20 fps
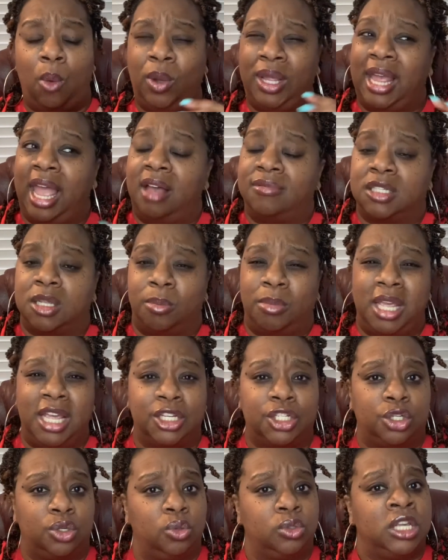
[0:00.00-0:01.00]
We have some
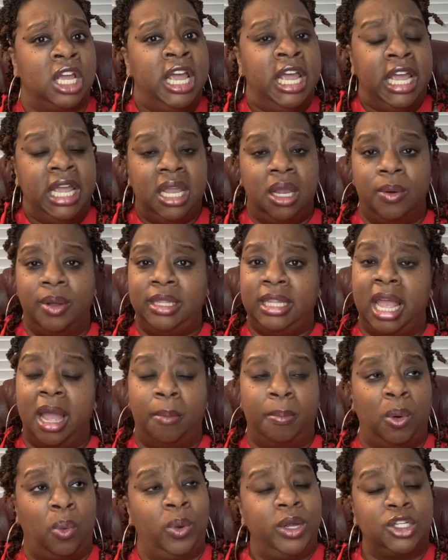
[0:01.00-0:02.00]
issues here and there,
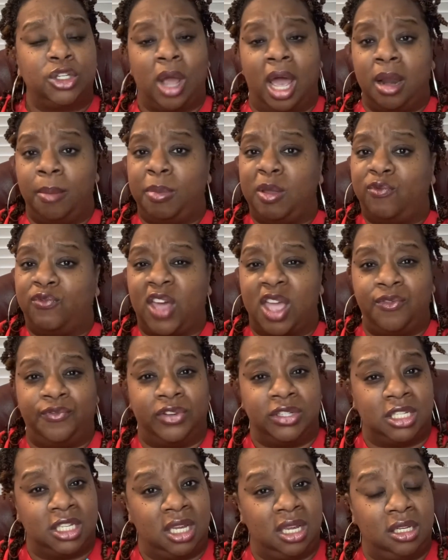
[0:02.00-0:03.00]
but we're trying to be
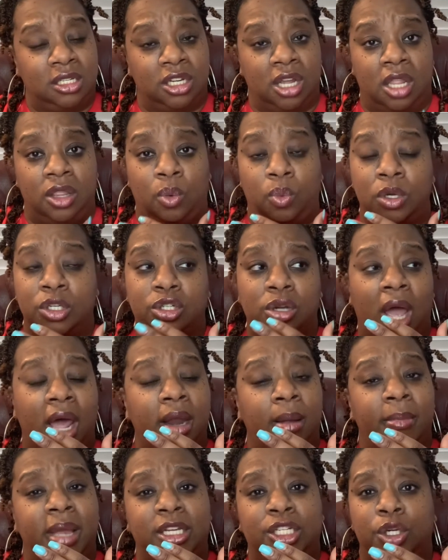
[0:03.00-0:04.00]
faithful to each other. We're trying
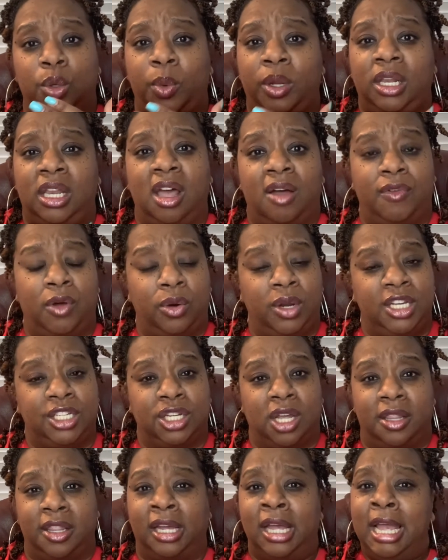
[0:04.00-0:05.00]
to make sure we love on each
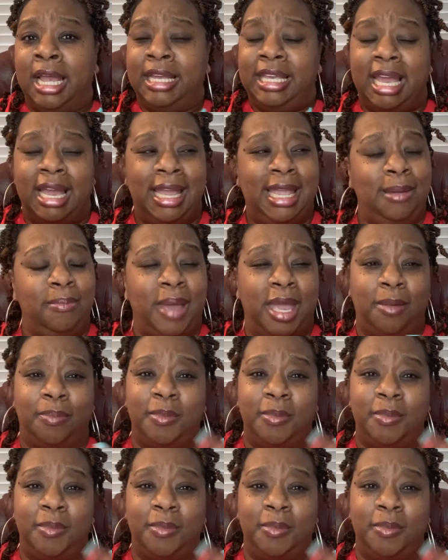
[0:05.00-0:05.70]
other. Yeah, he make me